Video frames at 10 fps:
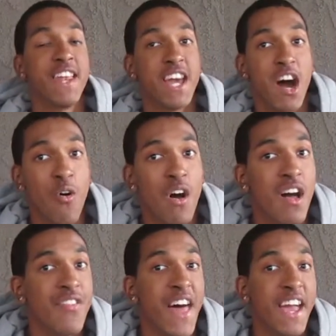video.
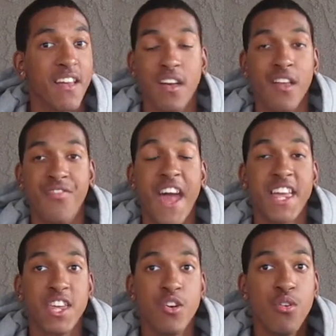
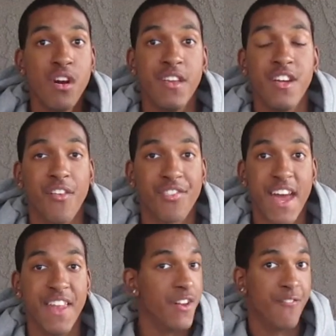Thank you. You know what I'm
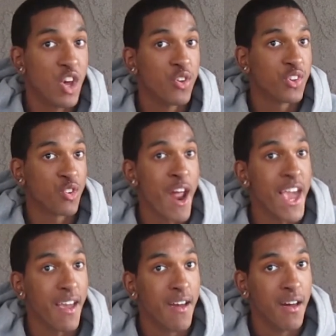saying? The views is
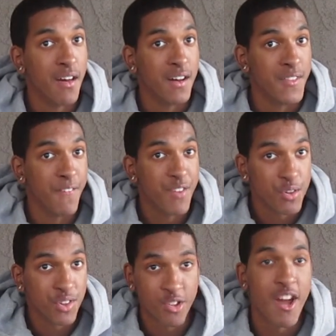great.
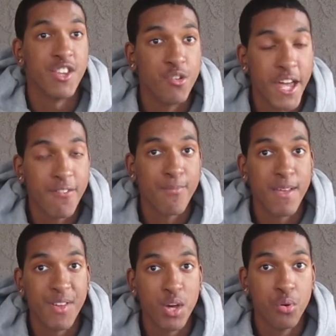You're giving
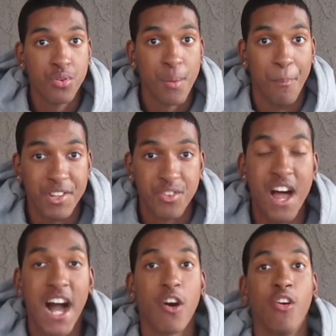me views, but you're
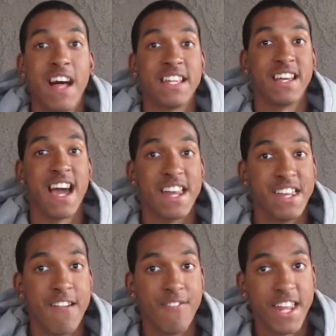not going to like the
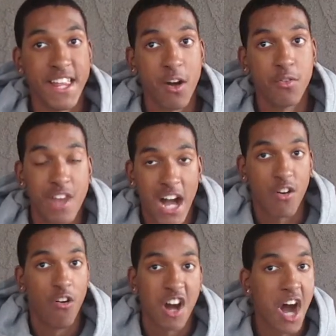goddamn video. You're not
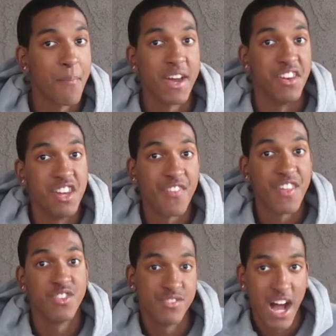going to comment
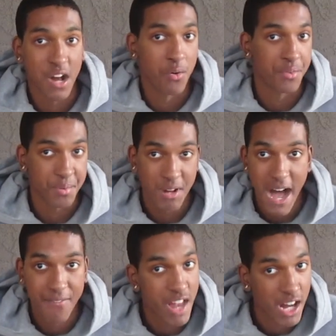nothing. You're not going to
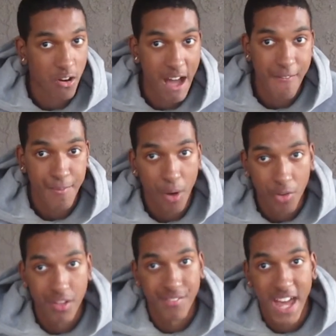subscribe. You're not going to have the
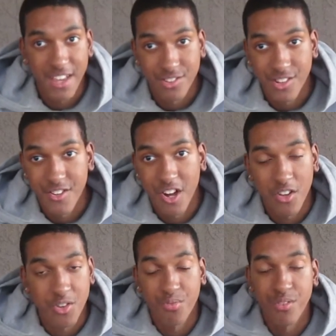post notifications turned
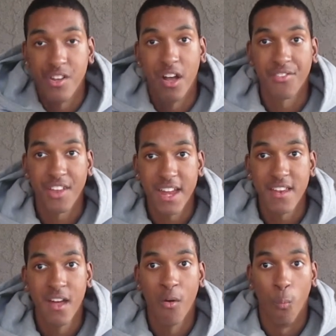on. You know what I'm
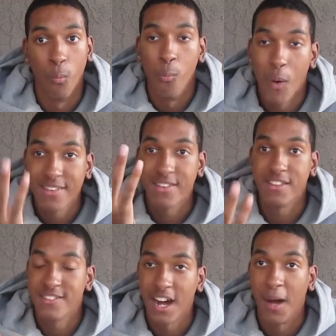saying? Wasting
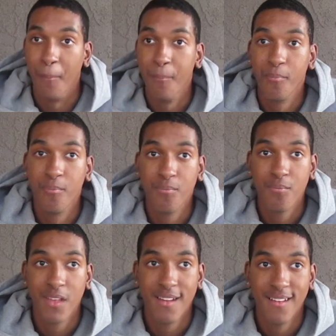your
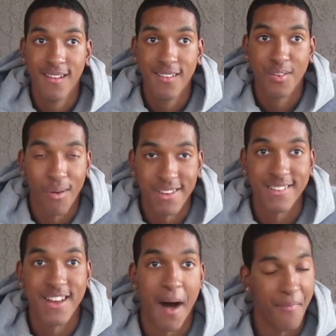time. It's a waste
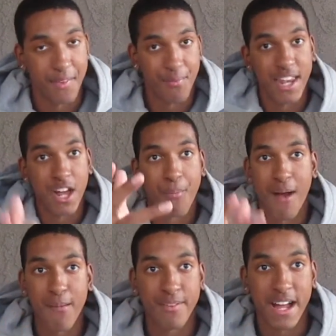of time. This video
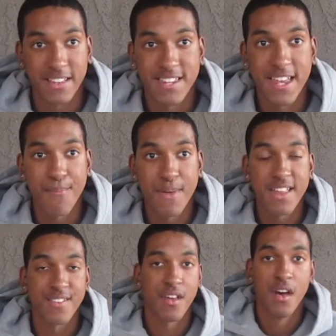probably like 10
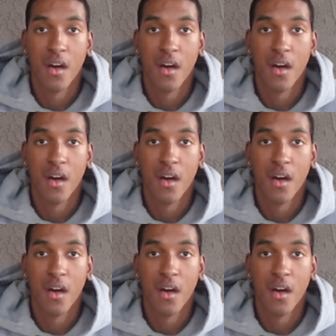minutes.